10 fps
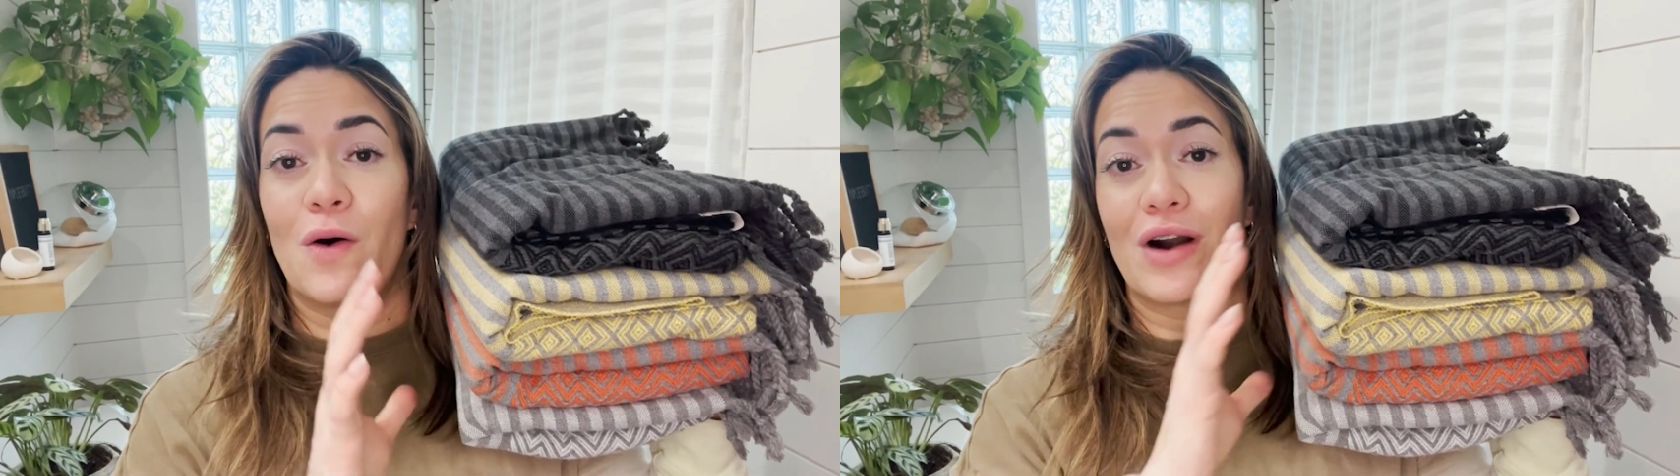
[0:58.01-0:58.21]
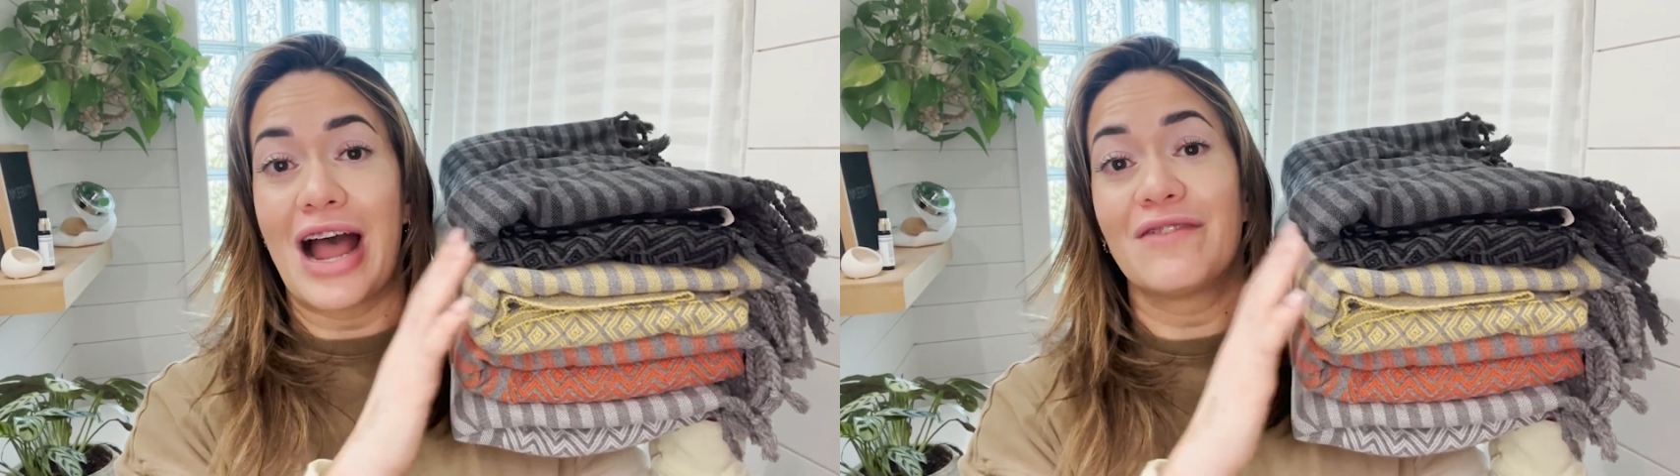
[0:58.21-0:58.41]

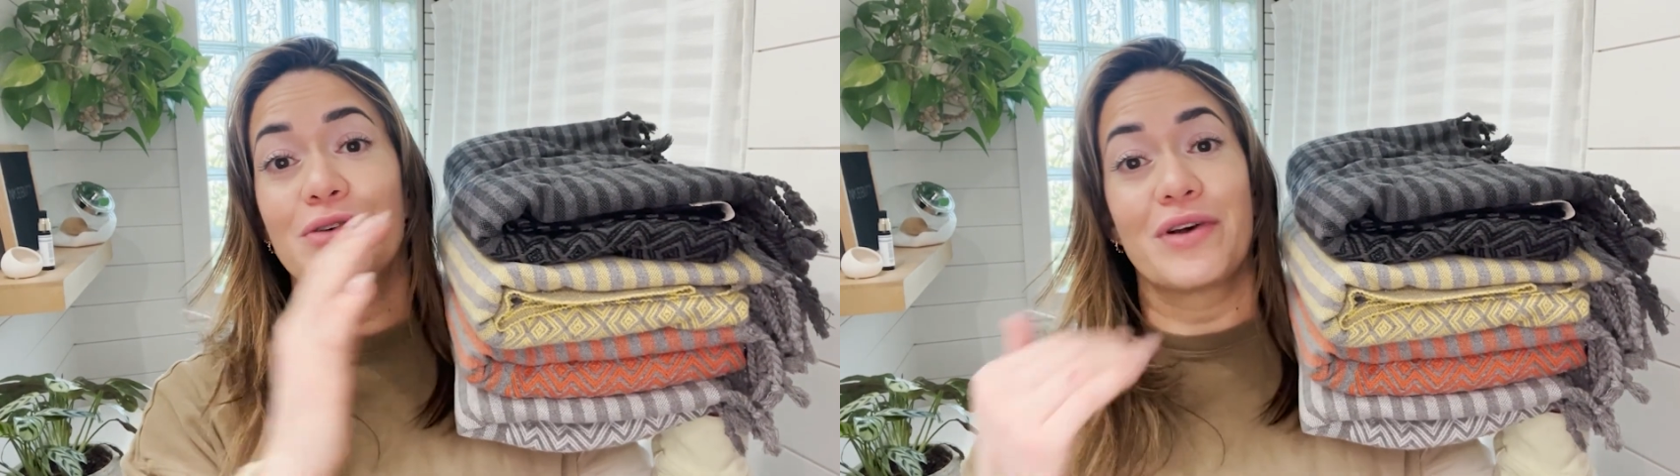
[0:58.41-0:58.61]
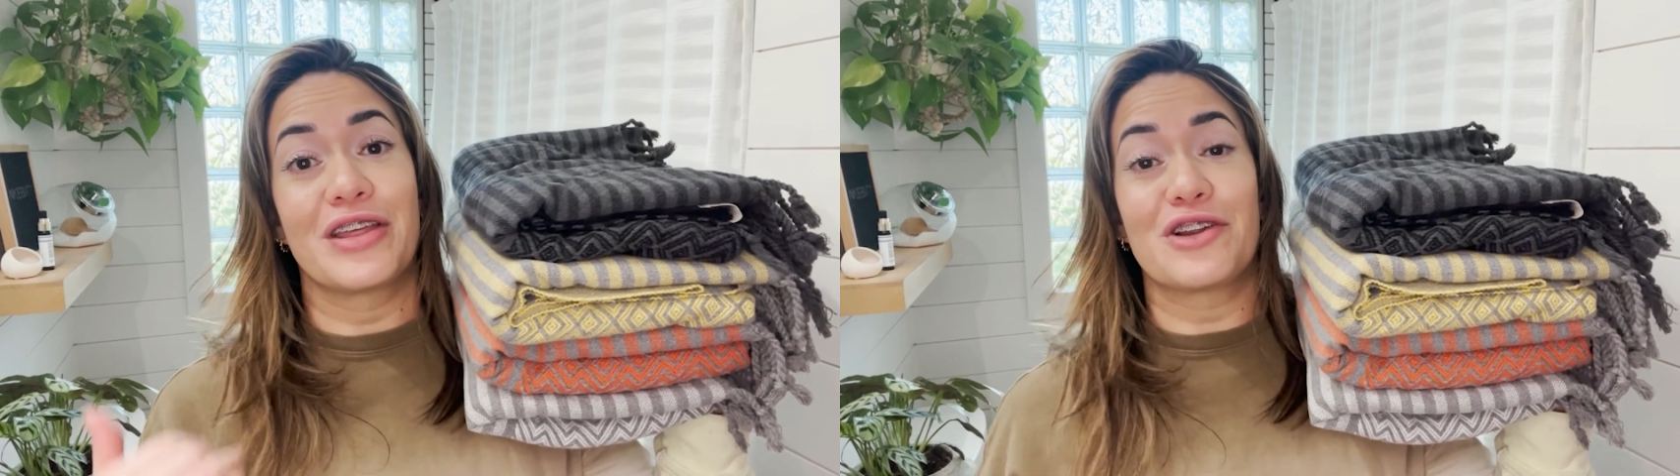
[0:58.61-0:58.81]
or have
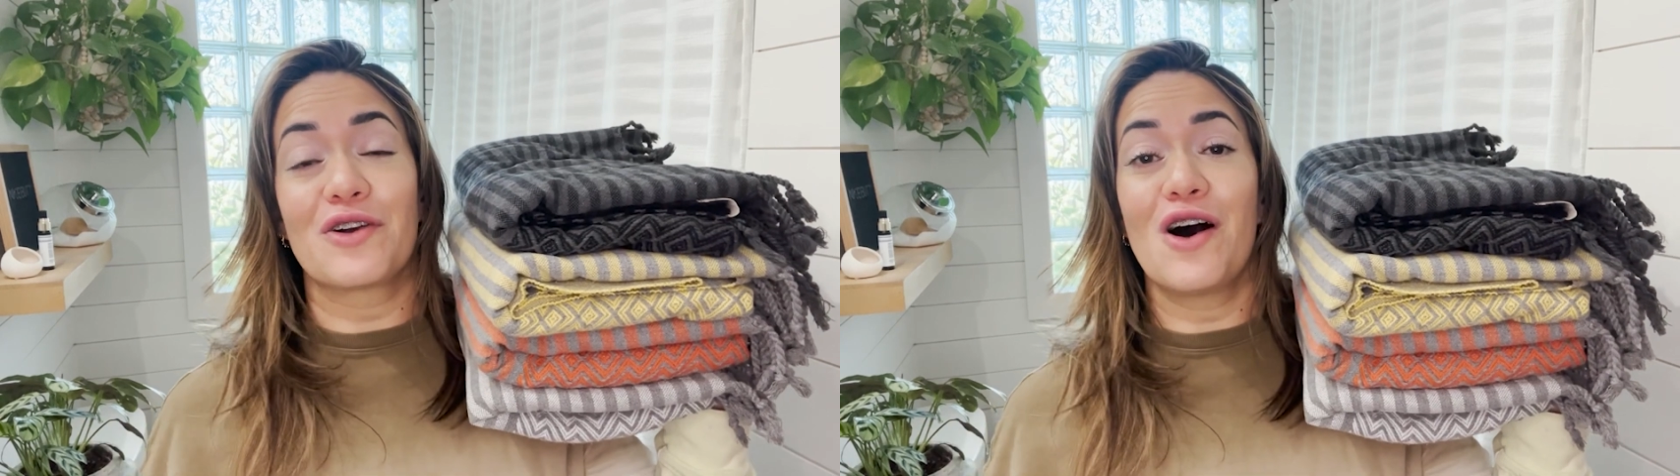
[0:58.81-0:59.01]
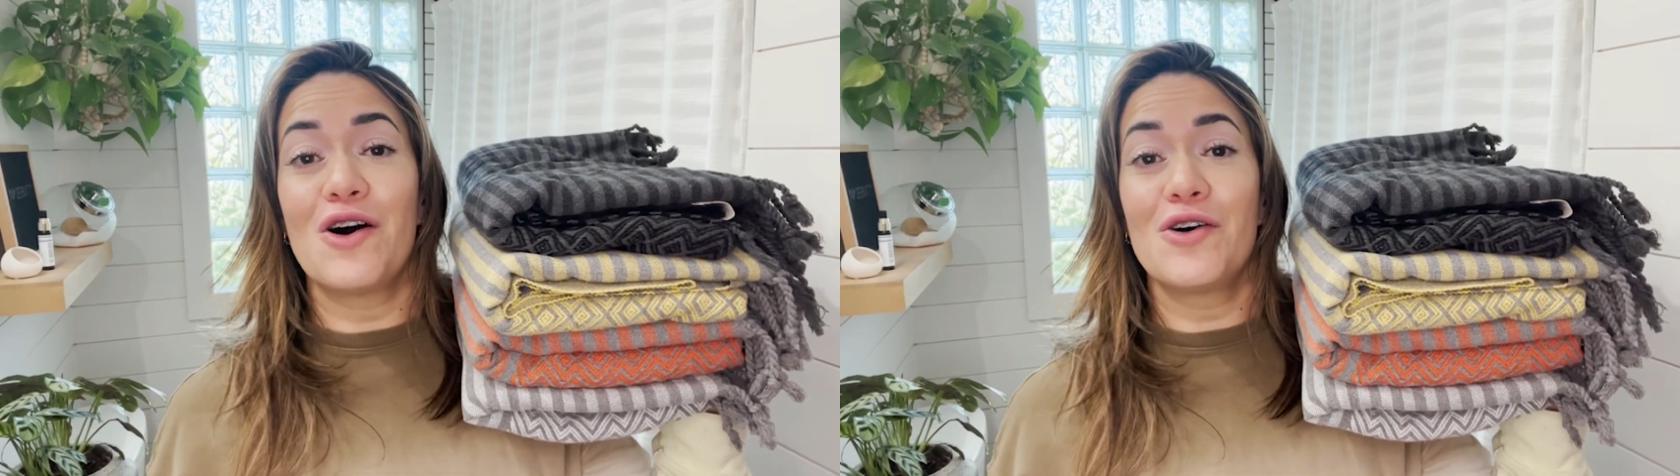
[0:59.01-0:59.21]
it within
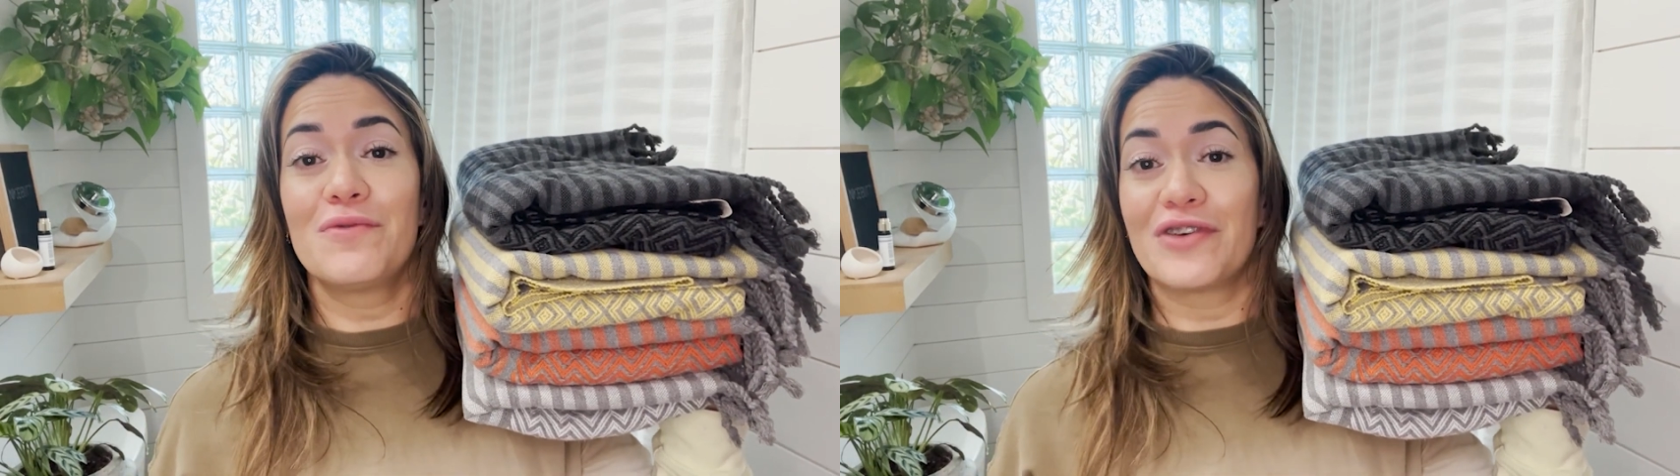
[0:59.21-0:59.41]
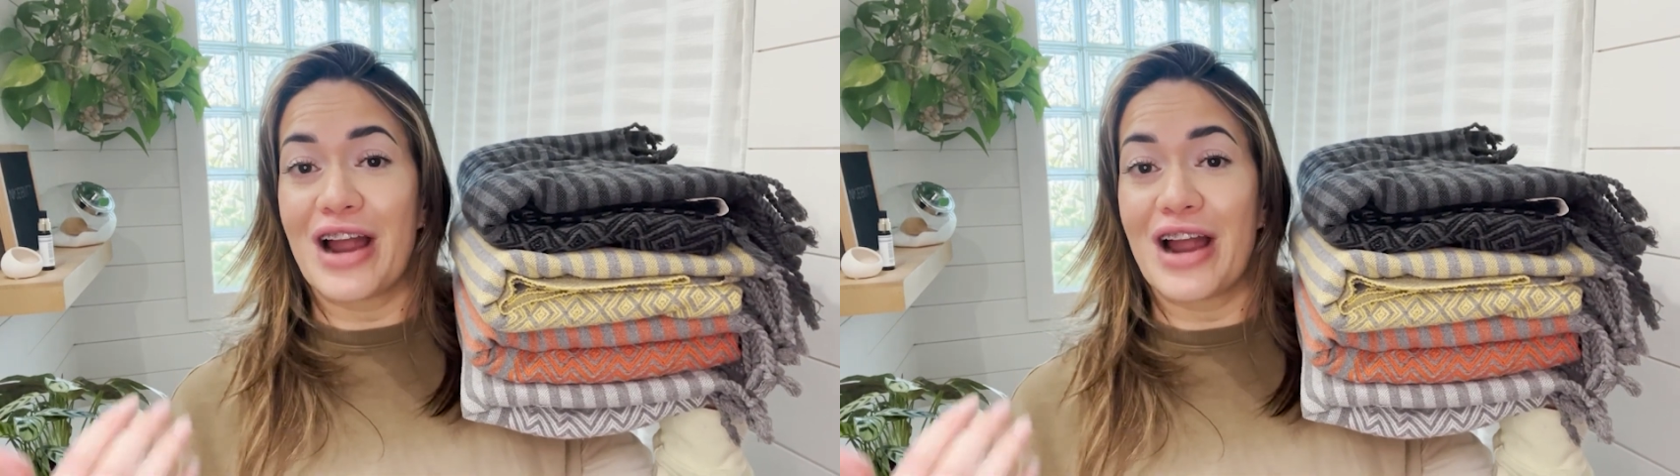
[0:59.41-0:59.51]
your home